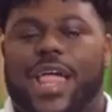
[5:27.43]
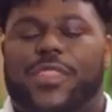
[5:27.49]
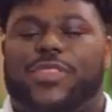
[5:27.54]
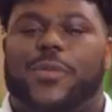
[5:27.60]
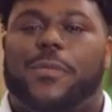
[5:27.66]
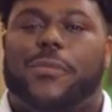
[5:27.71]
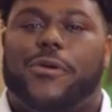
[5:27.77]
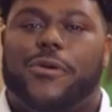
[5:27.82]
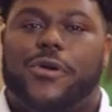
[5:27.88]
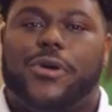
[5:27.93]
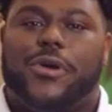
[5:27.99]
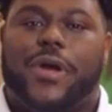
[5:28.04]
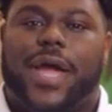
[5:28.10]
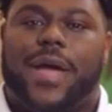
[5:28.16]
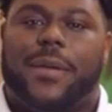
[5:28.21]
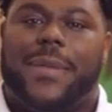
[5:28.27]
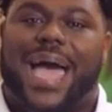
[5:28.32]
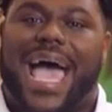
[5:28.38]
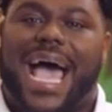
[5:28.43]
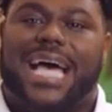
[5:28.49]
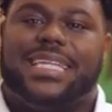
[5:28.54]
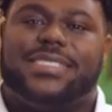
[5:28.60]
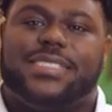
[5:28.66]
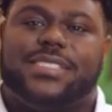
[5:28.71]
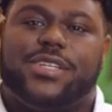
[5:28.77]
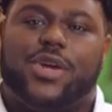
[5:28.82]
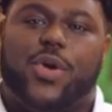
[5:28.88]
The program
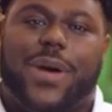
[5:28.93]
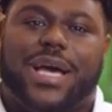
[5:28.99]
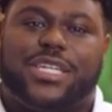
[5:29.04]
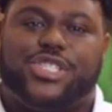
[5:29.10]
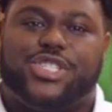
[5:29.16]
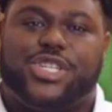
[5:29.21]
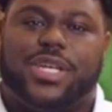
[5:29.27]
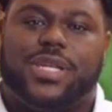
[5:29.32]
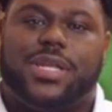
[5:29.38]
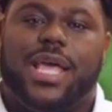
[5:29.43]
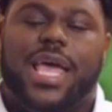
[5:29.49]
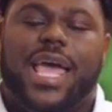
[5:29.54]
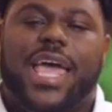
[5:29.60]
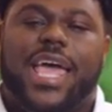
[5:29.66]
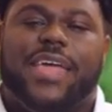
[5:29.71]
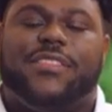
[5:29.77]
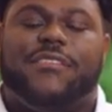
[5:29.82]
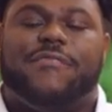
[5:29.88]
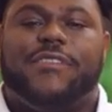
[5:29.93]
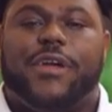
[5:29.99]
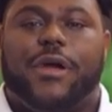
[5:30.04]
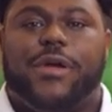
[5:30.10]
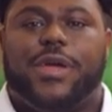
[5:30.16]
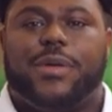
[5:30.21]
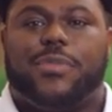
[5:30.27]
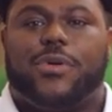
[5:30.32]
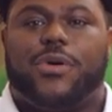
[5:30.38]
asks a question, and the
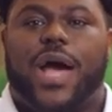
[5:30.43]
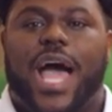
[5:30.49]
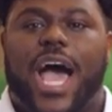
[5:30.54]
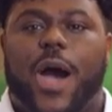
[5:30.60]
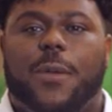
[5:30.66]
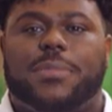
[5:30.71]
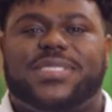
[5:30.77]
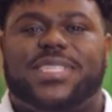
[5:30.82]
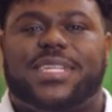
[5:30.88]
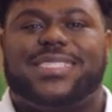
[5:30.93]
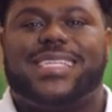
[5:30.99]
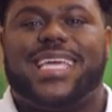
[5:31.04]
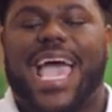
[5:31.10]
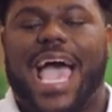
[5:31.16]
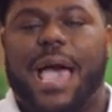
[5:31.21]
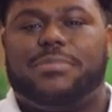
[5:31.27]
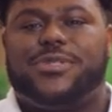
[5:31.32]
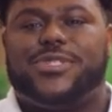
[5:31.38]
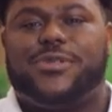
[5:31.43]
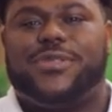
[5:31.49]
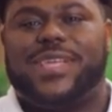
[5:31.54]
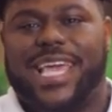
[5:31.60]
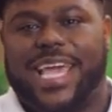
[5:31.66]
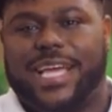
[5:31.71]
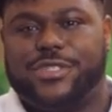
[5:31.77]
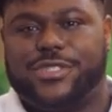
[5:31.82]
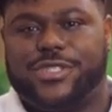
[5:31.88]
variable helps us capture the
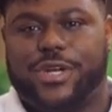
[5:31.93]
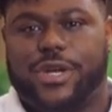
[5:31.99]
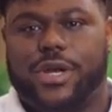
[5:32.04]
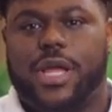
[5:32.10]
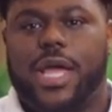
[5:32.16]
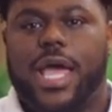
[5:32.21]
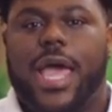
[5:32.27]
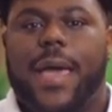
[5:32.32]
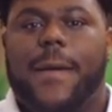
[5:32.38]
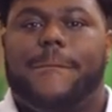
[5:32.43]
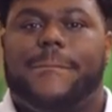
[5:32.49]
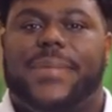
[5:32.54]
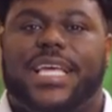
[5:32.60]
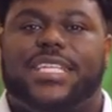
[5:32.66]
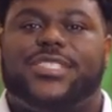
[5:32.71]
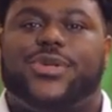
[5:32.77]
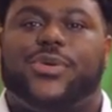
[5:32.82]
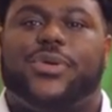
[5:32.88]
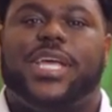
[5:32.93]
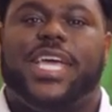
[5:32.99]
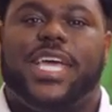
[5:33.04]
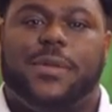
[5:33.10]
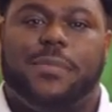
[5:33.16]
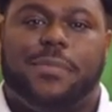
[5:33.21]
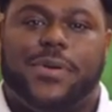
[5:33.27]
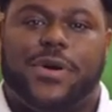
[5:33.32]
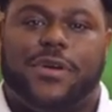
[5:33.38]
answer based on
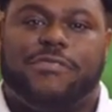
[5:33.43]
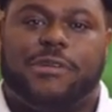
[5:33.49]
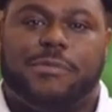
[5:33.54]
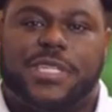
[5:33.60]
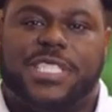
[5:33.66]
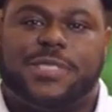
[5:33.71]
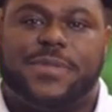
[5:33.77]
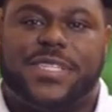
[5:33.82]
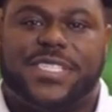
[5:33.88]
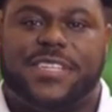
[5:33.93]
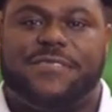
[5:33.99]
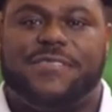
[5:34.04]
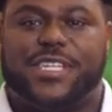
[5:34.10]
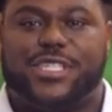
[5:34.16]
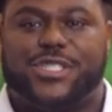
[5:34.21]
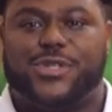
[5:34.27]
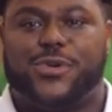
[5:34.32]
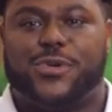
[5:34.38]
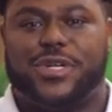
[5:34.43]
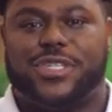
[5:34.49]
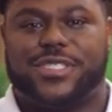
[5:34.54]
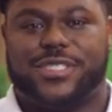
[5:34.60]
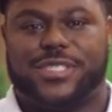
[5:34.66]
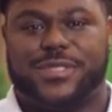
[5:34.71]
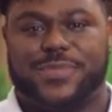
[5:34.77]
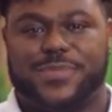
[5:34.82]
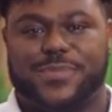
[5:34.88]
input from a specific
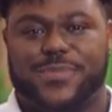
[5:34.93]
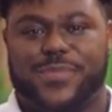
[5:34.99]
source.